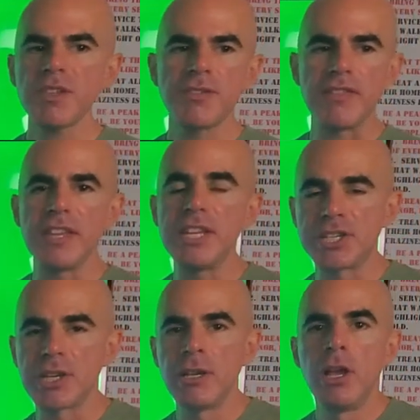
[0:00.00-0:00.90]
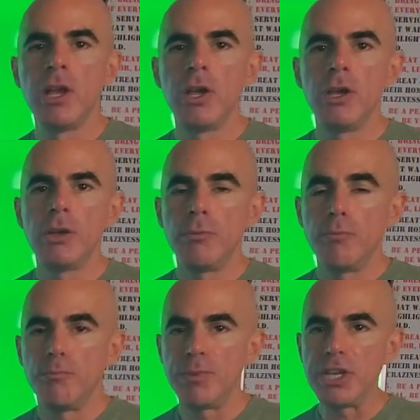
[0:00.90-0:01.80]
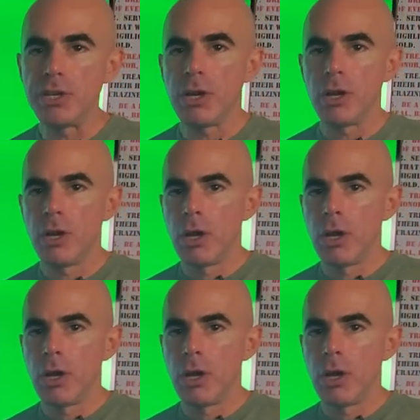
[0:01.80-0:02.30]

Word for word: Then they need to be